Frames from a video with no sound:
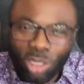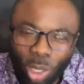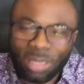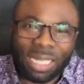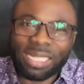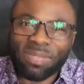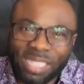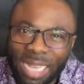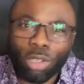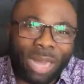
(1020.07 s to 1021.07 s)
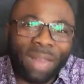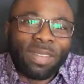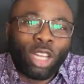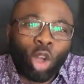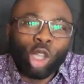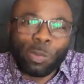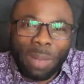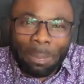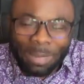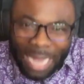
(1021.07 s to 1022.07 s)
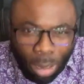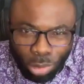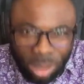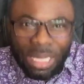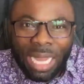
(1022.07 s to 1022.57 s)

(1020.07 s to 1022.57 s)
Doctors have said you have low sperm count.